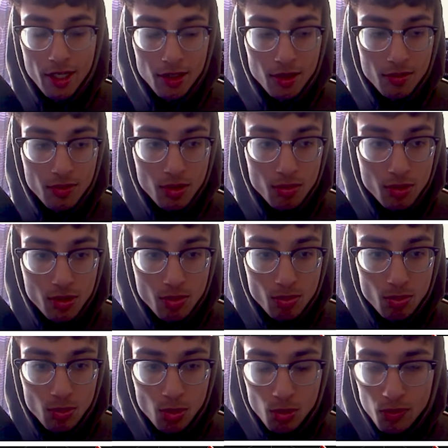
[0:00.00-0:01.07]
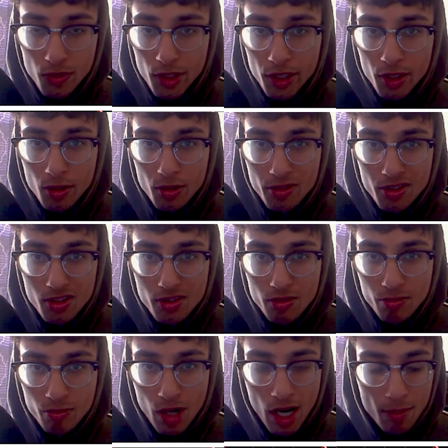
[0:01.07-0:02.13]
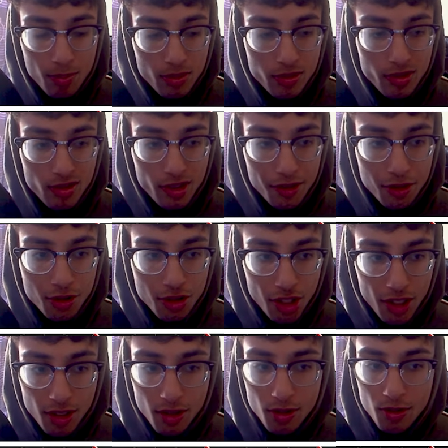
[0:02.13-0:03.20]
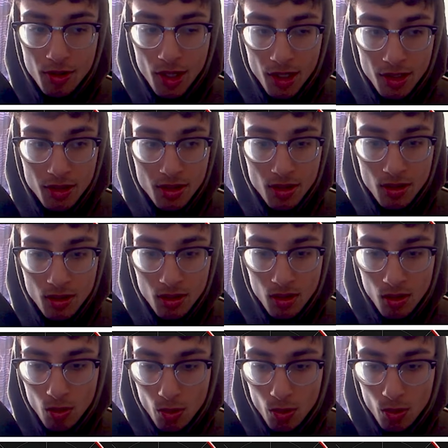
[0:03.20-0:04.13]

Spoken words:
any of them just moving or just rapidly like shaking or anything,